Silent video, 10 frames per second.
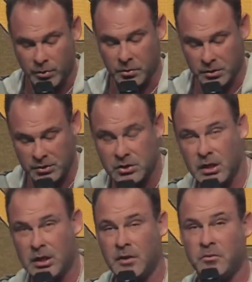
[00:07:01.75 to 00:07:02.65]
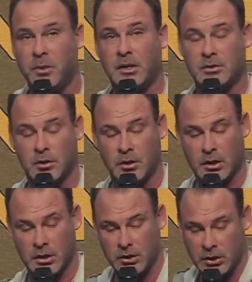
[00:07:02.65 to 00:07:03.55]
be received based on the
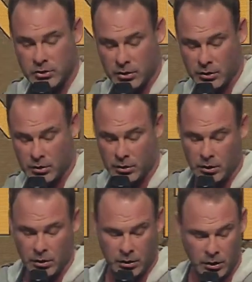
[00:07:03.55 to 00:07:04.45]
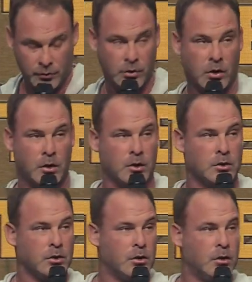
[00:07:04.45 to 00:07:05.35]
condition of your
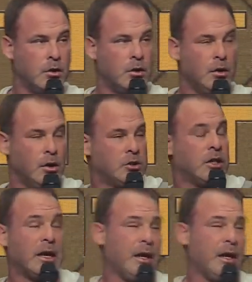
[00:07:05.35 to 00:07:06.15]
heart. It's just like